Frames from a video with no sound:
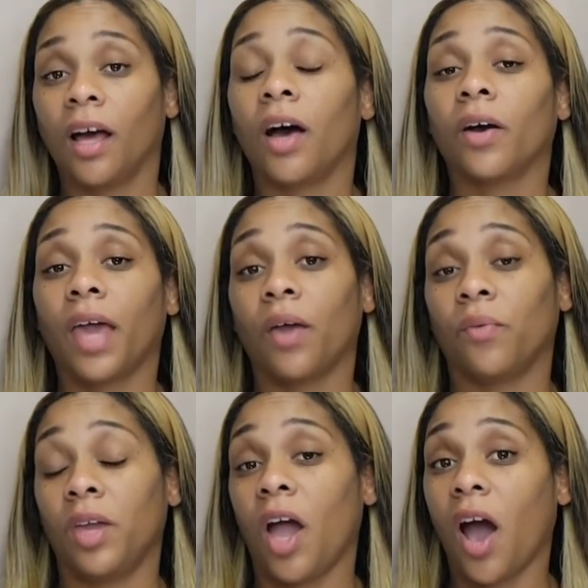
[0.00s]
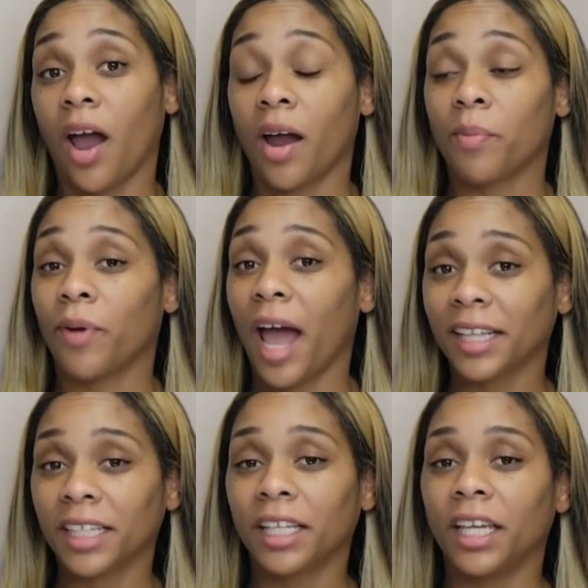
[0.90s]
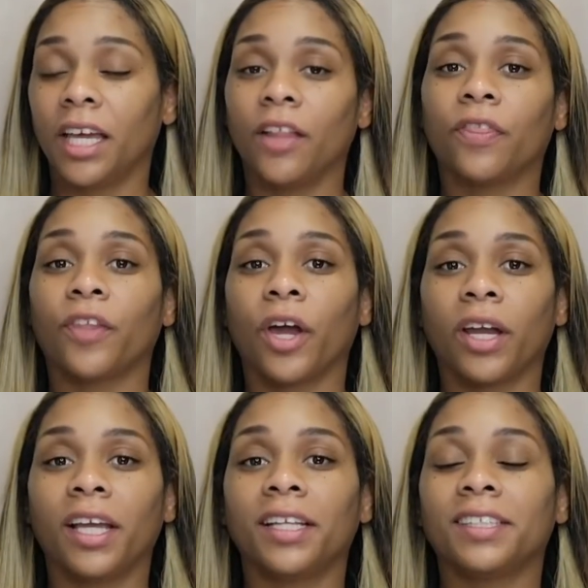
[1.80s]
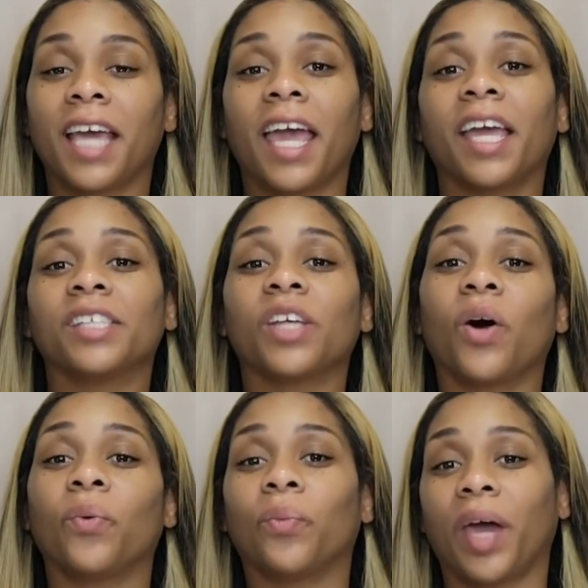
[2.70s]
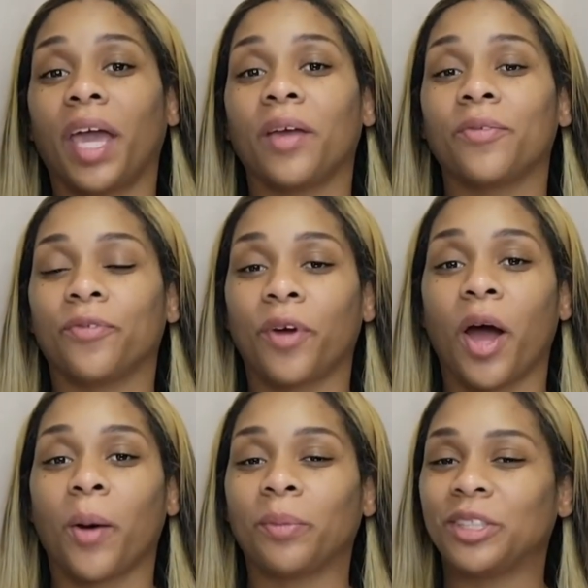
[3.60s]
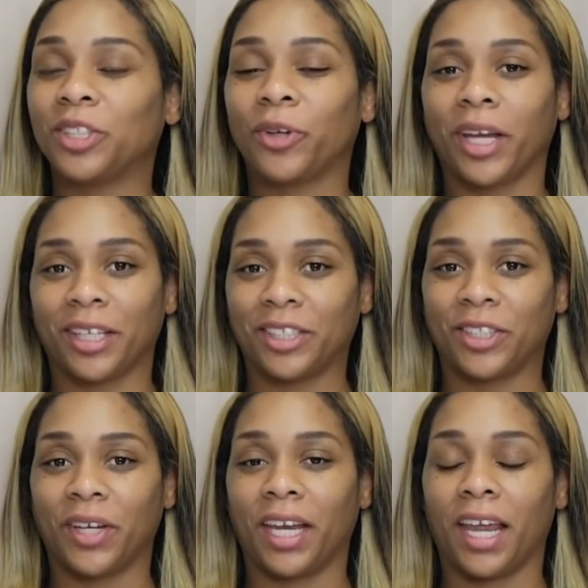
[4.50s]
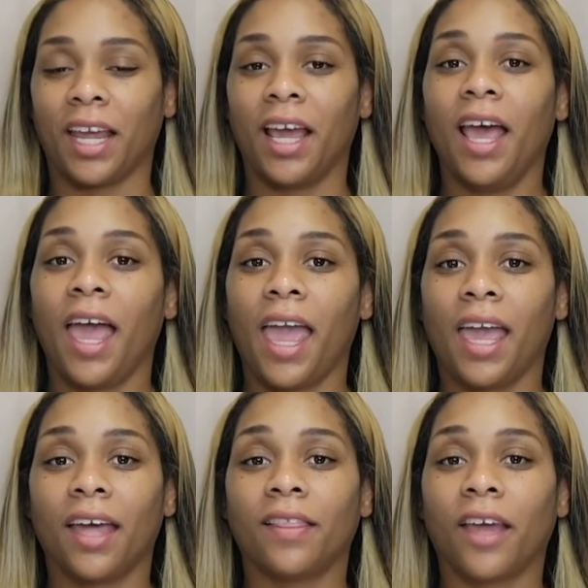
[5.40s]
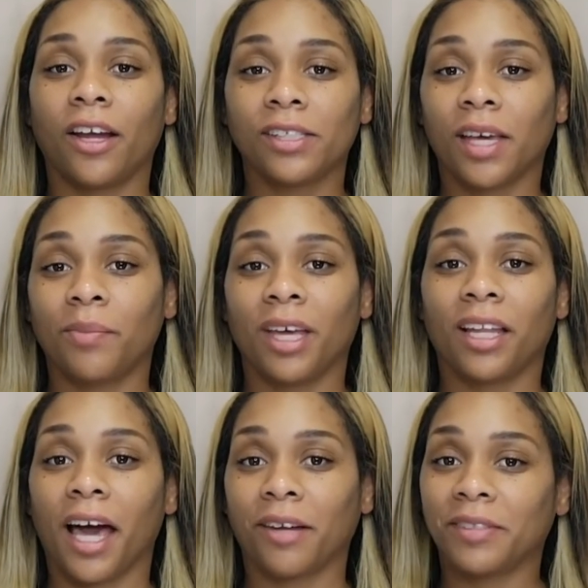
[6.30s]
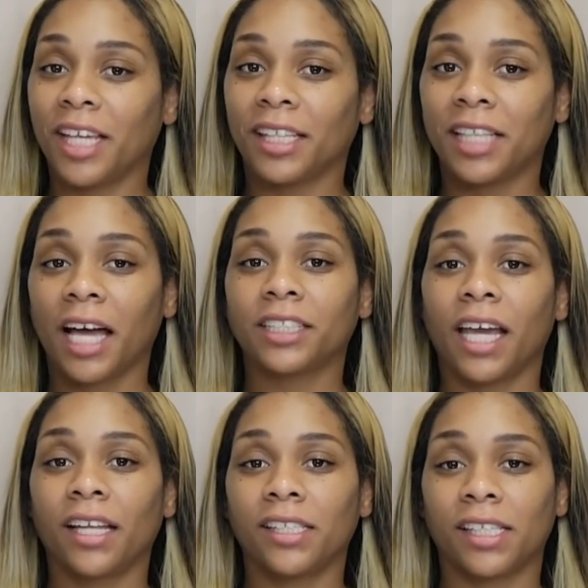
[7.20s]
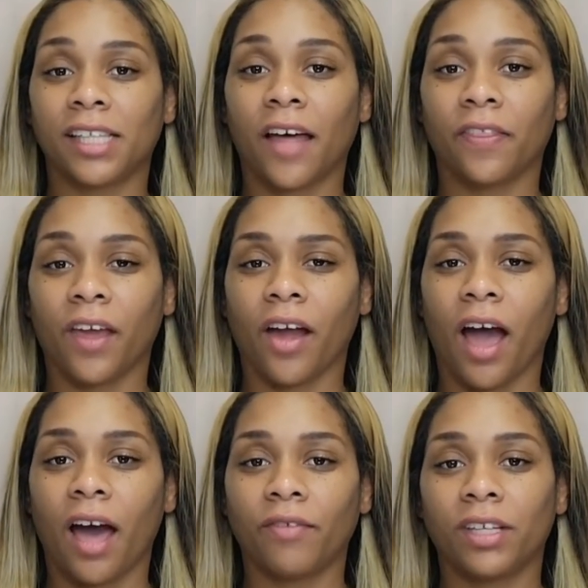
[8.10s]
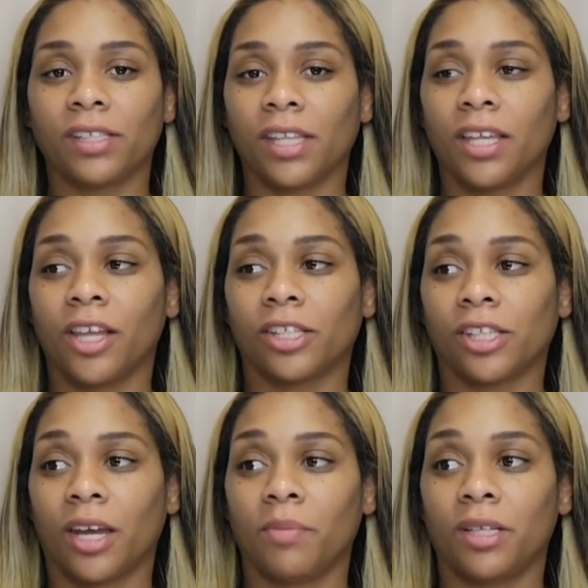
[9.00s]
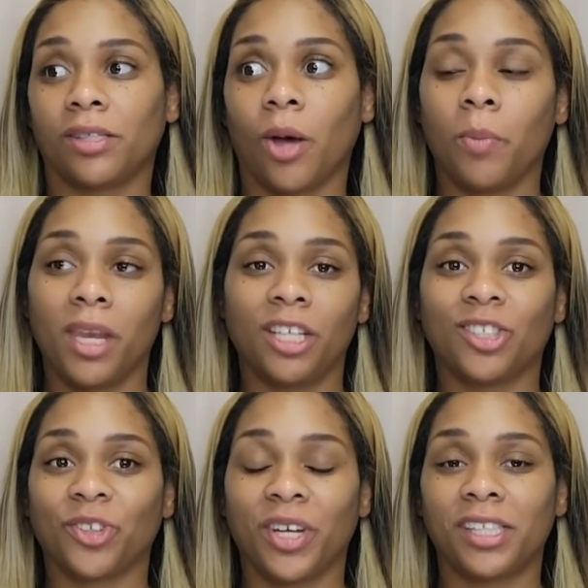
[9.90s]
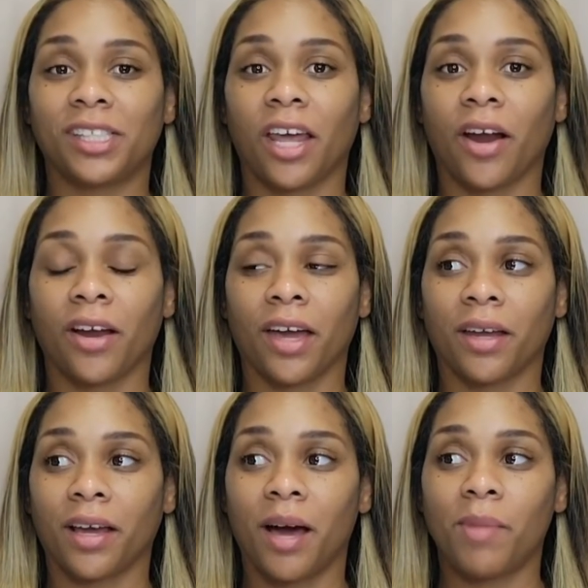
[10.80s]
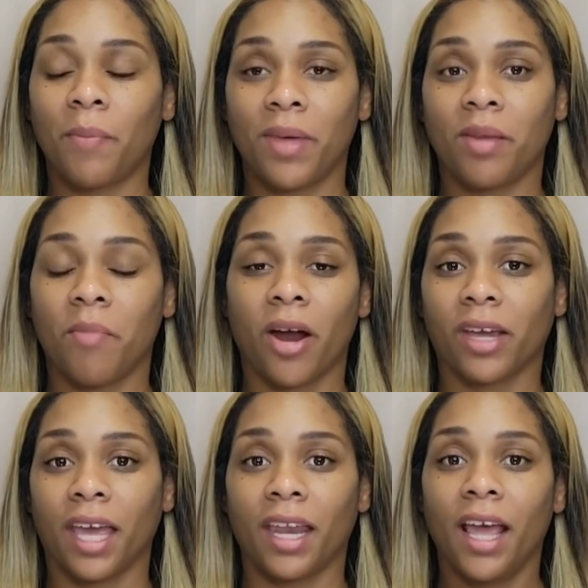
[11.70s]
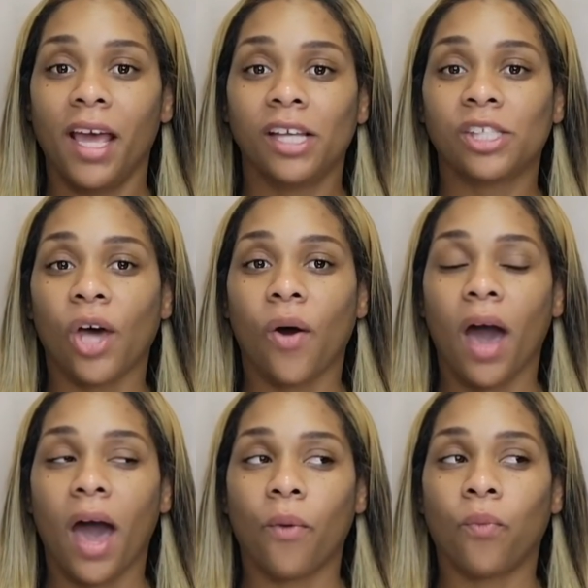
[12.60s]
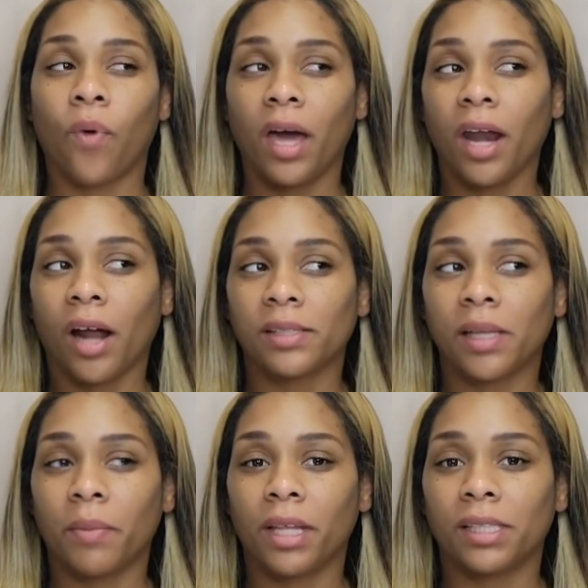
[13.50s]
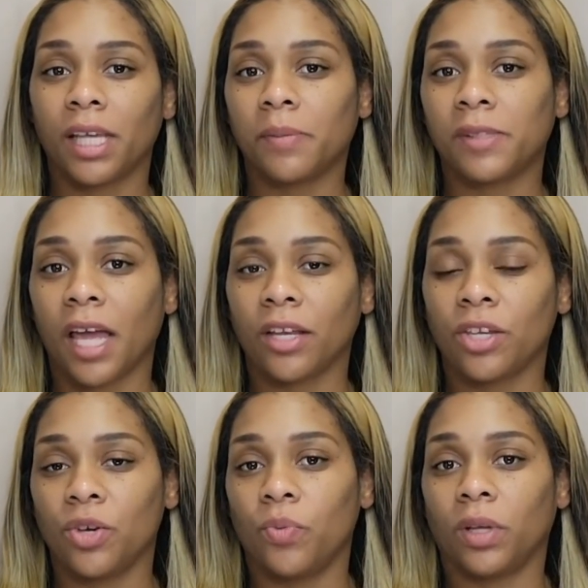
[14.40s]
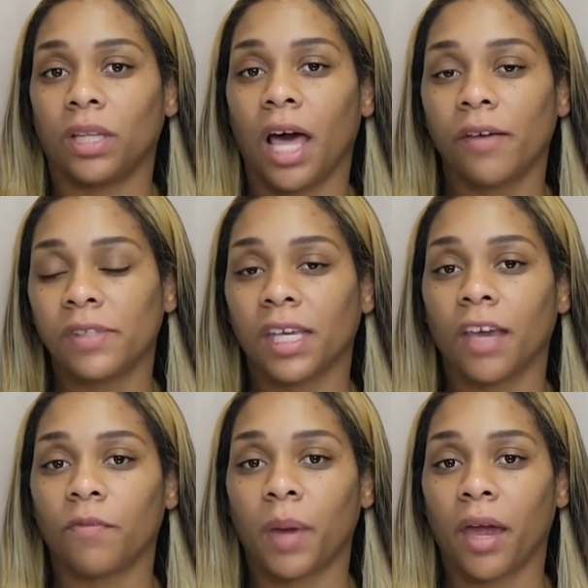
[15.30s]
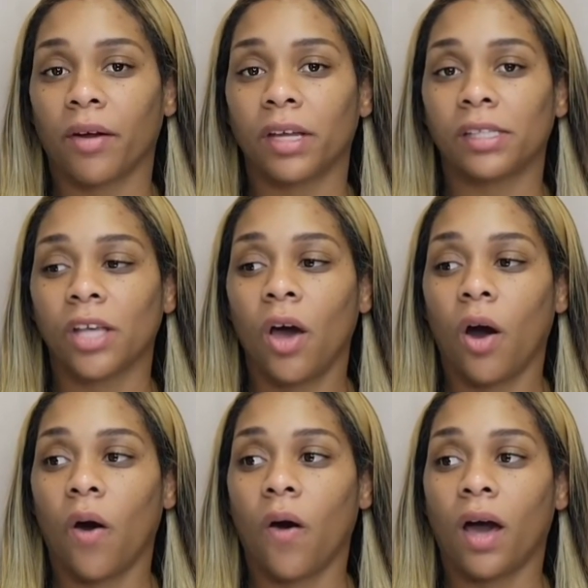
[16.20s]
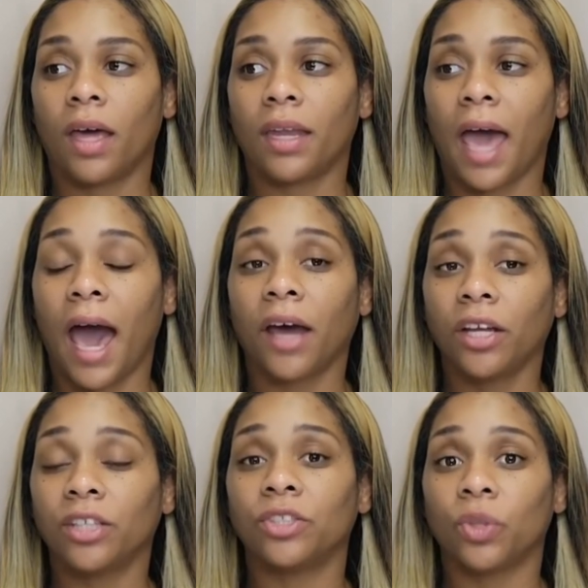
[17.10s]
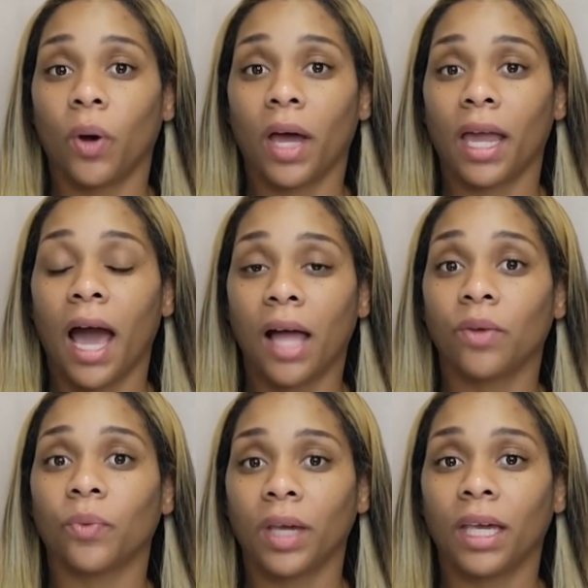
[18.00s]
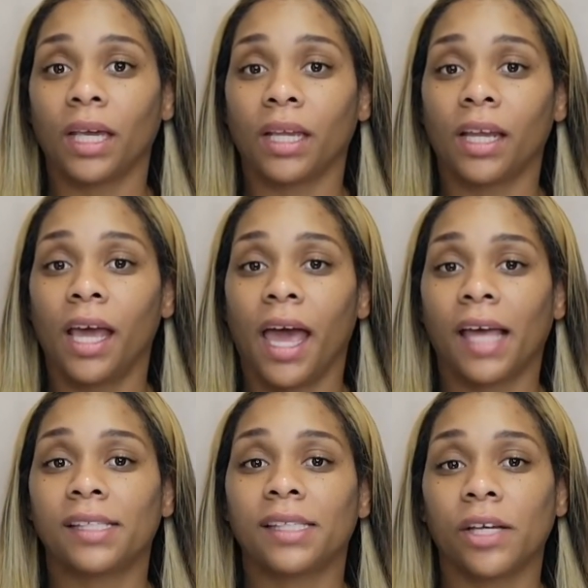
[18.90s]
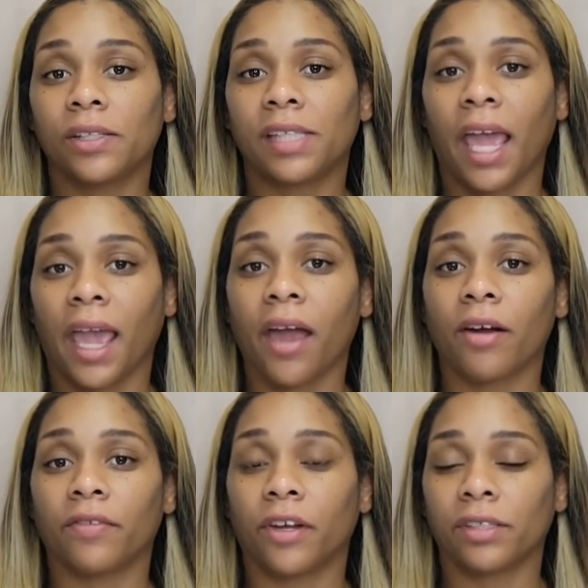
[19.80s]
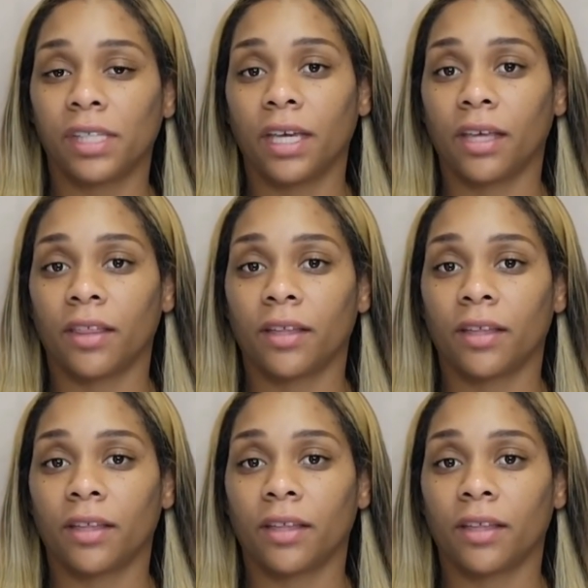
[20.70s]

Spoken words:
Okay, we are practically 30 days away from trick-or-treating, and there's going to be a lot of TikTok challenges out there. Obviously, there's going to be so many treats that are going to come up in the market. So what are some of the tips that you would love to give parents on how to enjoy Halloween and still take care of their teeth?